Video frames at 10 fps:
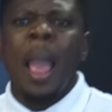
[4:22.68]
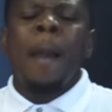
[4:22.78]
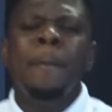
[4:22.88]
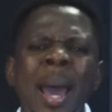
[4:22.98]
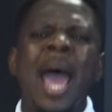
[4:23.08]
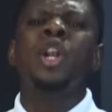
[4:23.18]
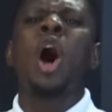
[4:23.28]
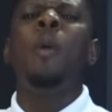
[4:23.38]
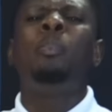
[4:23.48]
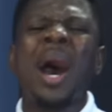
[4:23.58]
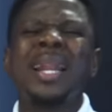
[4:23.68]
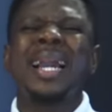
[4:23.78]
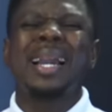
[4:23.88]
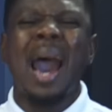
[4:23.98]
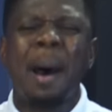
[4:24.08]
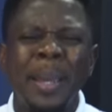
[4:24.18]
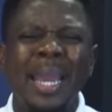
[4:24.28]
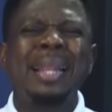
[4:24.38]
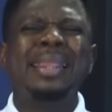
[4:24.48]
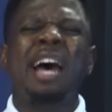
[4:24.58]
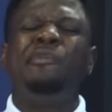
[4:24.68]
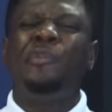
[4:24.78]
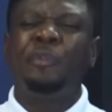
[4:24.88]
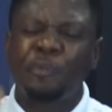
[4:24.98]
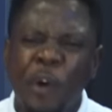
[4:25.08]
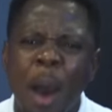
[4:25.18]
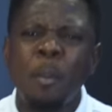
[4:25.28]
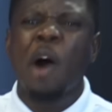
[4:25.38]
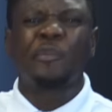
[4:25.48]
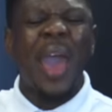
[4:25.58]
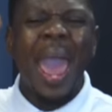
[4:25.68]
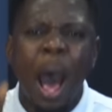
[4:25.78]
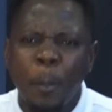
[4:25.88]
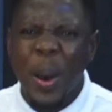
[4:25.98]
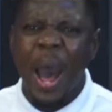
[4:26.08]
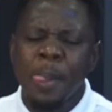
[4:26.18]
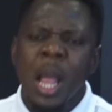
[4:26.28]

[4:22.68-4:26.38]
may nobody come in the form of a helper